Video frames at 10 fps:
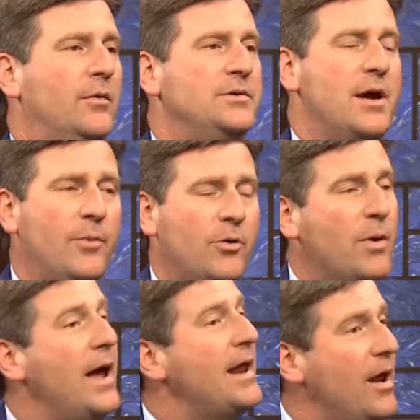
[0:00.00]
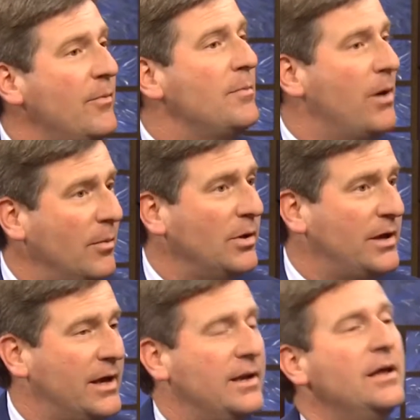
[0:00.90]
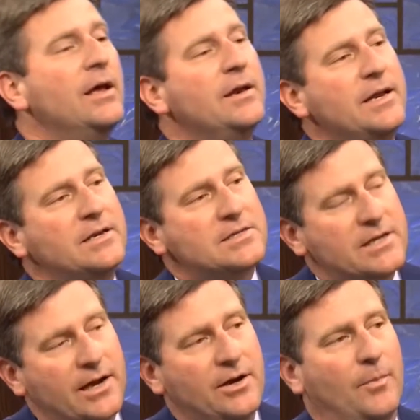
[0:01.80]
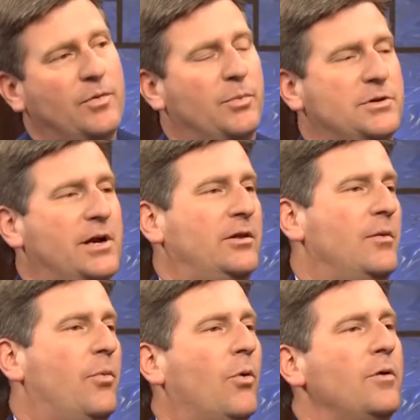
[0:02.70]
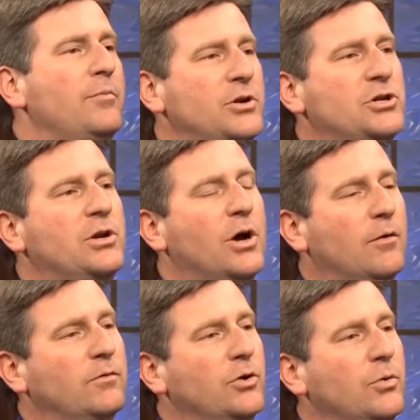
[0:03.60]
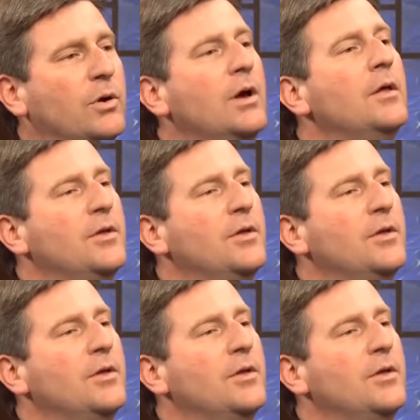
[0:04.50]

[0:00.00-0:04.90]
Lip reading: Democrat and Republican, need to stand up to protect the important mission of Luke.